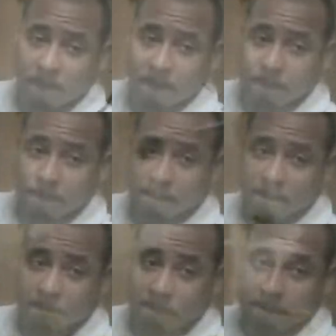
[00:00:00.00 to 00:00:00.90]
in the
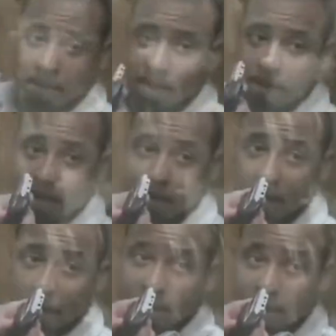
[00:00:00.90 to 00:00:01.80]
sky,
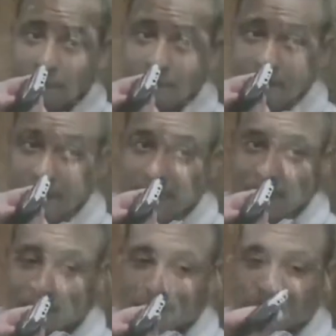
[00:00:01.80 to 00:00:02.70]
mutated animals that are both